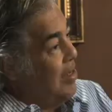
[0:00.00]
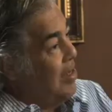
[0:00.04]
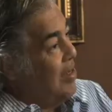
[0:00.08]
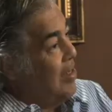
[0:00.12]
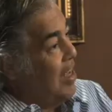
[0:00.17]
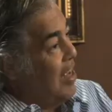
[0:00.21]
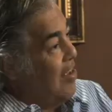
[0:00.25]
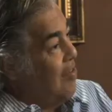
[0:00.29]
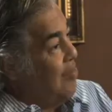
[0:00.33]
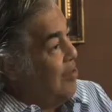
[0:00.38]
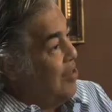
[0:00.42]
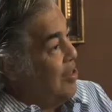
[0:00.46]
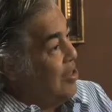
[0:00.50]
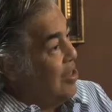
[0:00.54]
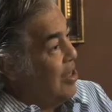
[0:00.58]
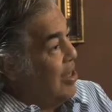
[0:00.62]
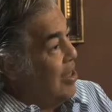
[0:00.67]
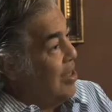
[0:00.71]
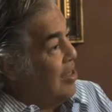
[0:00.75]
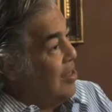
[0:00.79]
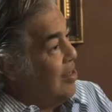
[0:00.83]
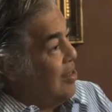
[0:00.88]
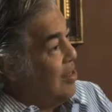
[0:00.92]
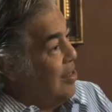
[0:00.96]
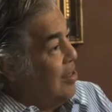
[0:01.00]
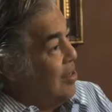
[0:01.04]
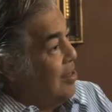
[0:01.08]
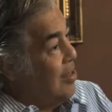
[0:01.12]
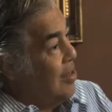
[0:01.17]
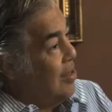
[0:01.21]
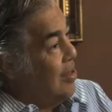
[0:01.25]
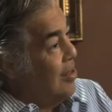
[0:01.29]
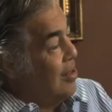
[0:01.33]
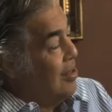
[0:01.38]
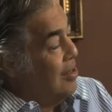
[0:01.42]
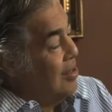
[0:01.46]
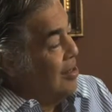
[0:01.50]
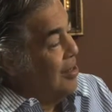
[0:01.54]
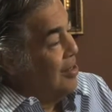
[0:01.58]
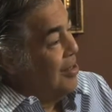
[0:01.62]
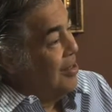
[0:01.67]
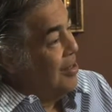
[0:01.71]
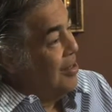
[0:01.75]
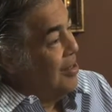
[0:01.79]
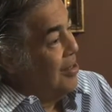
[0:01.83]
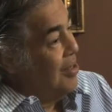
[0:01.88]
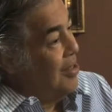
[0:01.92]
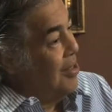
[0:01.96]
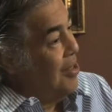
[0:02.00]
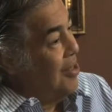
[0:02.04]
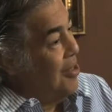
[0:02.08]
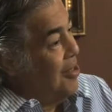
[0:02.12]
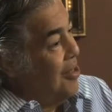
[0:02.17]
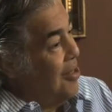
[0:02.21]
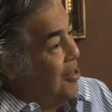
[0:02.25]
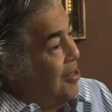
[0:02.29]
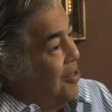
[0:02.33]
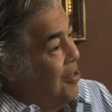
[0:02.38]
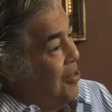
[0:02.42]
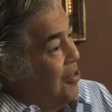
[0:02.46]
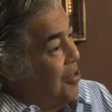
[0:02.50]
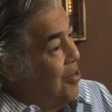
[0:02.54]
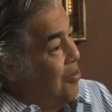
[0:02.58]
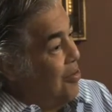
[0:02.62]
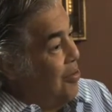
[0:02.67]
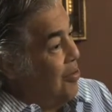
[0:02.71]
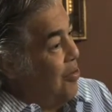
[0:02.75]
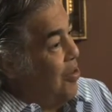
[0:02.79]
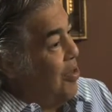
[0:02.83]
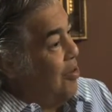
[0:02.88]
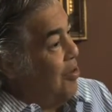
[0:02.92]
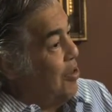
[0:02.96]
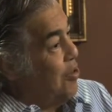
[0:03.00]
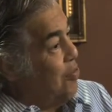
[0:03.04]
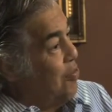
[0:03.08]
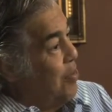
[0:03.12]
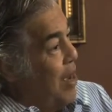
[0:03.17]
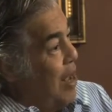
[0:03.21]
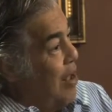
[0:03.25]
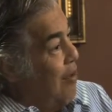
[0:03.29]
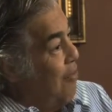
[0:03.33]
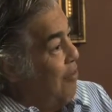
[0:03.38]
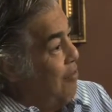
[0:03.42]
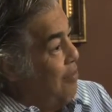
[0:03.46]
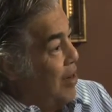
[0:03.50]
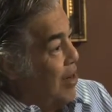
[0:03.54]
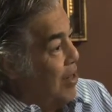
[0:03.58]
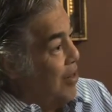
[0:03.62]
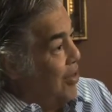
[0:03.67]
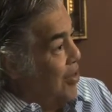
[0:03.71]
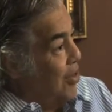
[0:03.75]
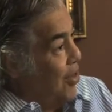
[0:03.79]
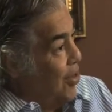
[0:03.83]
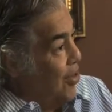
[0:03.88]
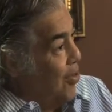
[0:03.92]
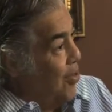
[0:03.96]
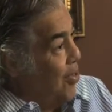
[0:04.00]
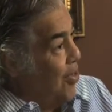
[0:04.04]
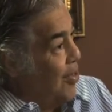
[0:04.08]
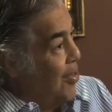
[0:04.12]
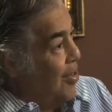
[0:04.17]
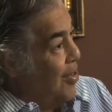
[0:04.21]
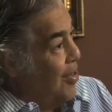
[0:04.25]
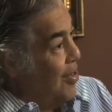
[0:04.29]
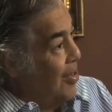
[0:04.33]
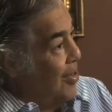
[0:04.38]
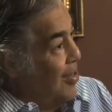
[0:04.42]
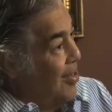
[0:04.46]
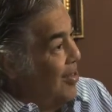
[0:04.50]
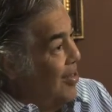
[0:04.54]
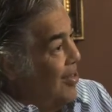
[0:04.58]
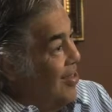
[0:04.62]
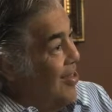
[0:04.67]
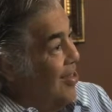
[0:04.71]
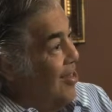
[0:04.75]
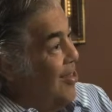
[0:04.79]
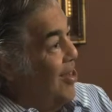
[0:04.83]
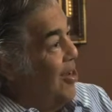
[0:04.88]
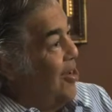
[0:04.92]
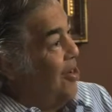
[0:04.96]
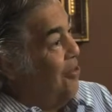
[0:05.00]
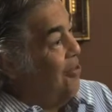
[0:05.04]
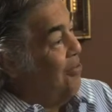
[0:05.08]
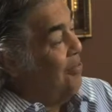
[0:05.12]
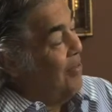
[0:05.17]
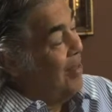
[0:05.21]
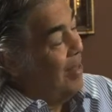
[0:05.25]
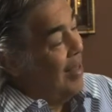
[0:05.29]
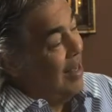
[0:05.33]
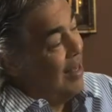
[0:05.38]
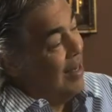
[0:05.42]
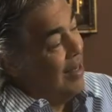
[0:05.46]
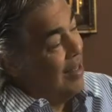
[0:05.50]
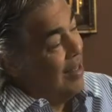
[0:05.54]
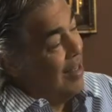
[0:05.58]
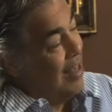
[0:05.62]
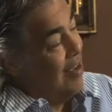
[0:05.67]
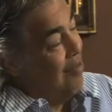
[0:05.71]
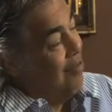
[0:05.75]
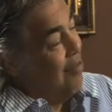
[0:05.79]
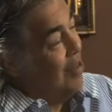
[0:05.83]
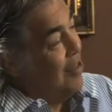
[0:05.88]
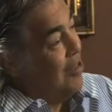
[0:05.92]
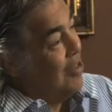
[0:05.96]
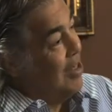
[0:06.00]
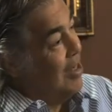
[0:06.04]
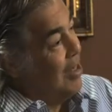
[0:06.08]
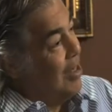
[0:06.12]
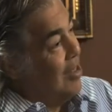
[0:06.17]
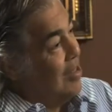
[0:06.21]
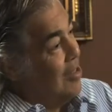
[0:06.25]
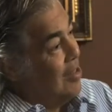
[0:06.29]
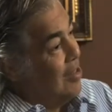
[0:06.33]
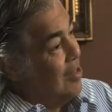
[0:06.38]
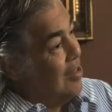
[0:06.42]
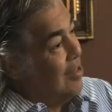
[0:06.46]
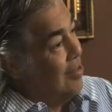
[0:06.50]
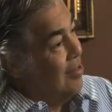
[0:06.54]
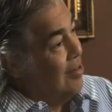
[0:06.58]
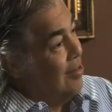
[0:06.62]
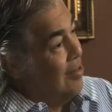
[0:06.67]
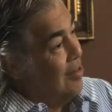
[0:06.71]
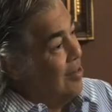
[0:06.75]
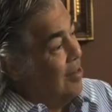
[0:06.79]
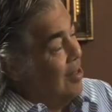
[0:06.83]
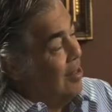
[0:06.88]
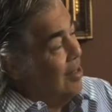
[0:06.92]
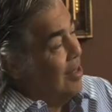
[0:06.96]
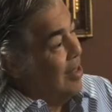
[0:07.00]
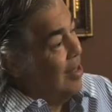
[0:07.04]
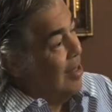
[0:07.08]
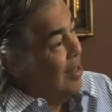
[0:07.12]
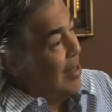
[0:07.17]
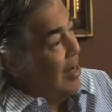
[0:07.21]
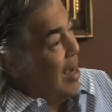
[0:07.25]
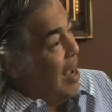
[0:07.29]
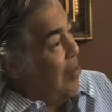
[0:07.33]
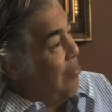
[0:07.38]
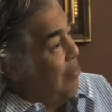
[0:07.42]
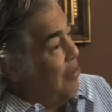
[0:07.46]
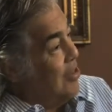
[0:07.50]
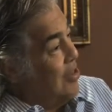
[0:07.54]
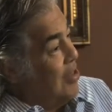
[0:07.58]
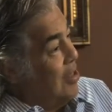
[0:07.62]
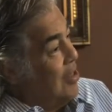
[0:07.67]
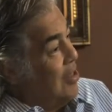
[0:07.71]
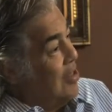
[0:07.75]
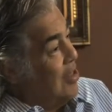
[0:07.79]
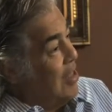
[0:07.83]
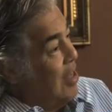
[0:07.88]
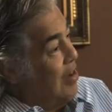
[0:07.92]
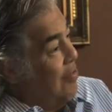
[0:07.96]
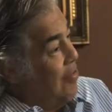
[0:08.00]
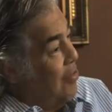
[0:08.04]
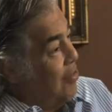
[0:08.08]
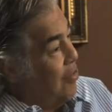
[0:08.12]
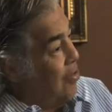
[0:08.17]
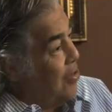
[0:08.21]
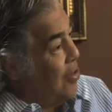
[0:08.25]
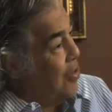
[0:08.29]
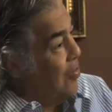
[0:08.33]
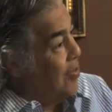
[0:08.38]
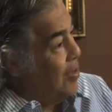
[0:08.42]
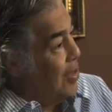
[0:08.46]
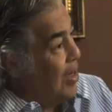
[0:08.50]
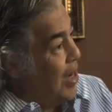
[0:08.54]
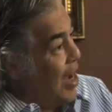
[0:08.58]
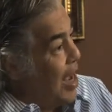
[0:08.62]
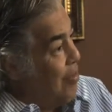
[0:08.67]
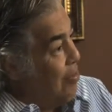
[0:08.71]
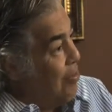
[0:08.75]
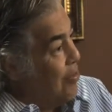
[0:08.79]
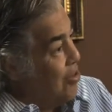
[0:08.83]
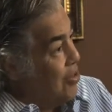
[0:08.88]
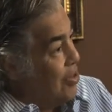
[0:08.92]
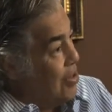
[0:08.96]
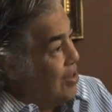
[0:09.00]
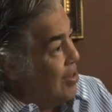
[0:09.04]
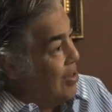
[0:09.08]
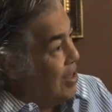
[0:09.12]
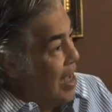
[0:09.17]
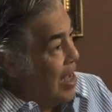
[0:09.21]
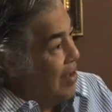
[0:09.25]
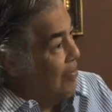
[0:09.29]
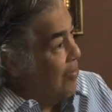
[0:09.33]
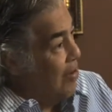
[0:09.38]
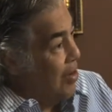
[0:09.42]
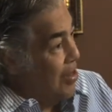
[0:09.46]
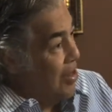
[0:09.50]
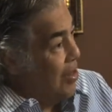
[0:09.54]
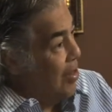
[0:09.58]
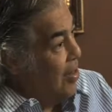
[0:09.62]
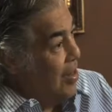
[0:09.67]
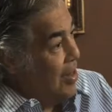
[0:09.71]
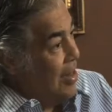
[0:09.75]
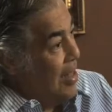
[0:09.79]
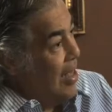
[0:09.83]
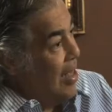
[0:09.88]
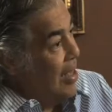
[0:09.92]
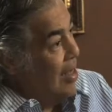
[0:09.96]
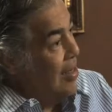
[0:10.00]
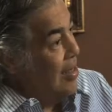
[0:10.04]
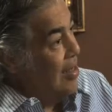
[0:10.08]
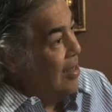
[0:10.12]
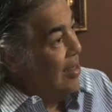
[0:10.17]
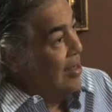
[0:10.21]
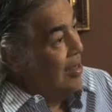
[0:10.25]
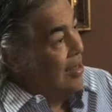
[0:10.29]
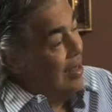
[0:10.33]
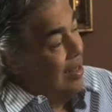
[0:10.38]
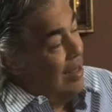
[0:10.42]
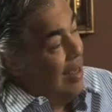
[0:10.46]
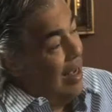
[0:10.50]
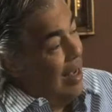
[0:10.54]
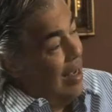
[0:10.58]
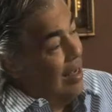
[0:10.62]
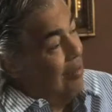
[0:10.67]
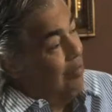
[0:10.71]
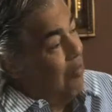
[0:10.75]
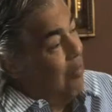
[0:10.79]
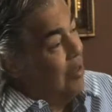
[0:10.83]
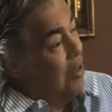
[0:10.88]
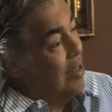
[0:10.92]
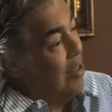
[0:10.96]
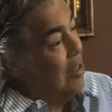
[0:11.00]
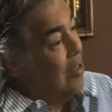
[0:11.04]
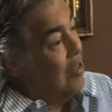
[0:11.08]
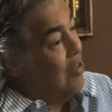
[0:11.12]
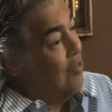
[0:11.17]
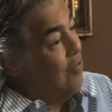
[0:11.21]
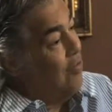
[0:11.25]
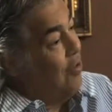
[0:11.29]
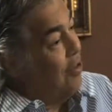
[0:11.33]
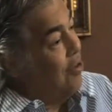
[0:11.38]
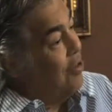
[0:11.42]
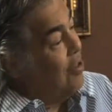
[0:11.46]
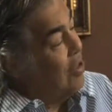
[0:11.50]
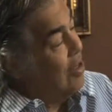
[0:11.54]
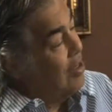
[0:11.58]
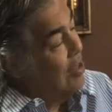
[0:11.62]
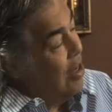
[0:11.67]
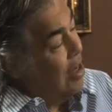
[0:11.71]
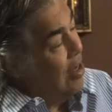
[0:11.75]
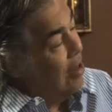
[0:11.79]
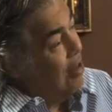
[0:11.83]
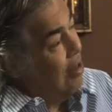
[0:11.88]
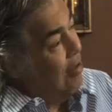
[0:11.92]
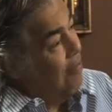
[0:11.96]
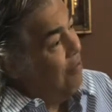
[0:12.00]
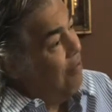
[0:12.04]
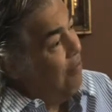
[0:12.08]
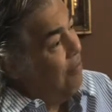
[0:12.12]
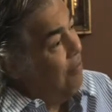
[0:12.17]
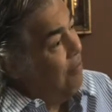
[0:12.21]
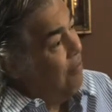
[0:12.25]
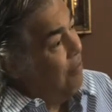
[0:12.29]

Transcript: I mean, it gave him a chance to be one of the most powerful men on the earth, and it gave him a chance to accomplish things he never thought he would accomplish in his life other than that. And it's very seductive.